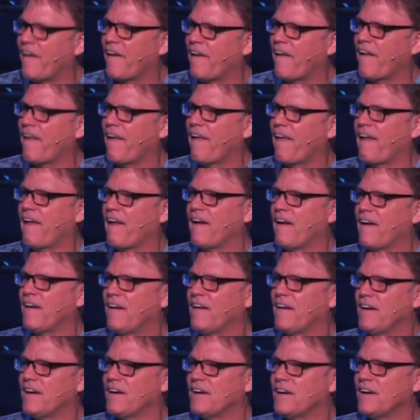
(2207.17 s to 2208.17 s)

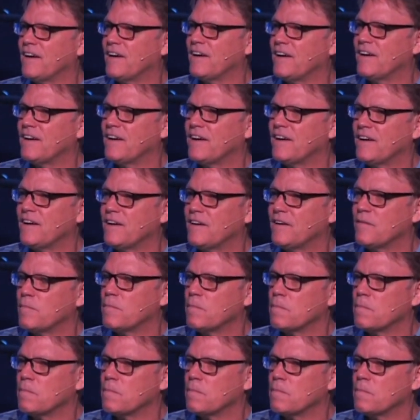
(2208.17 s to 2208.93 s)
Nobody speaks.